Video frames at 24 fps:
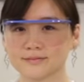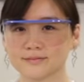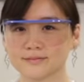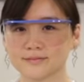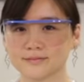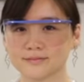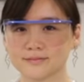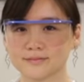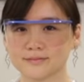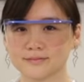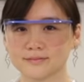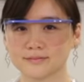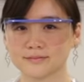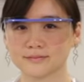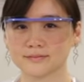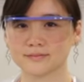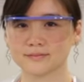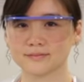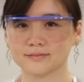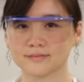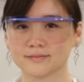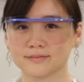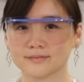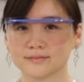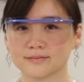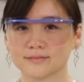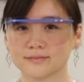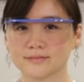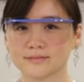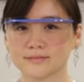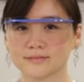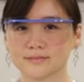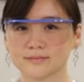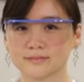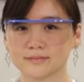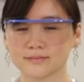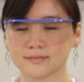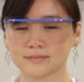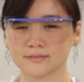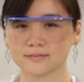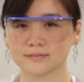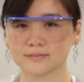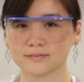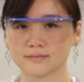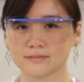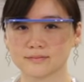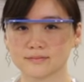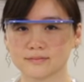
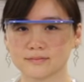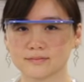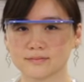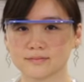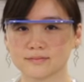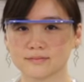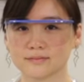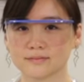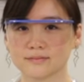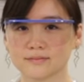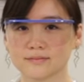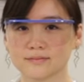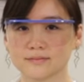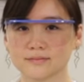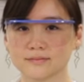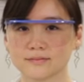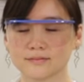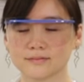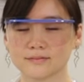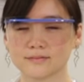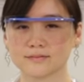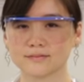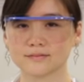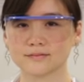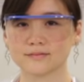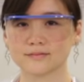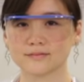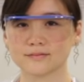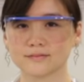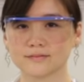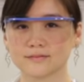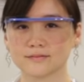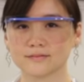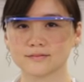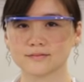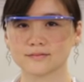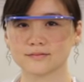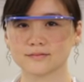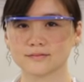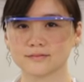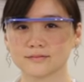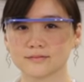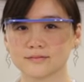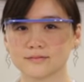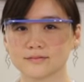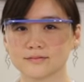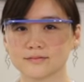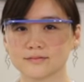
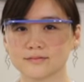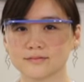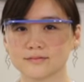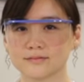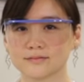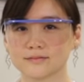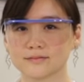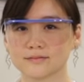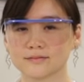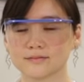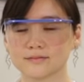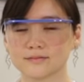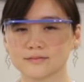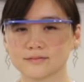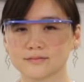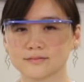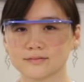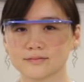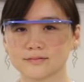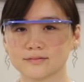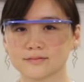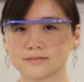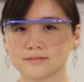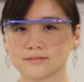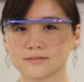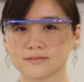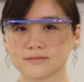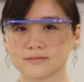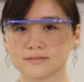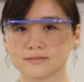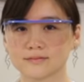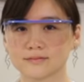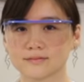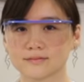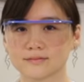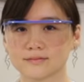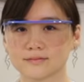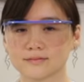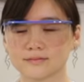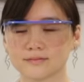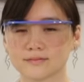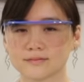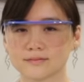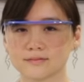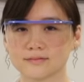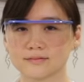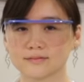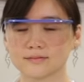
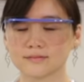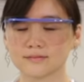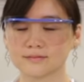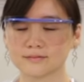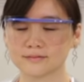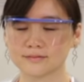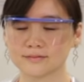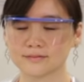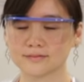(silent)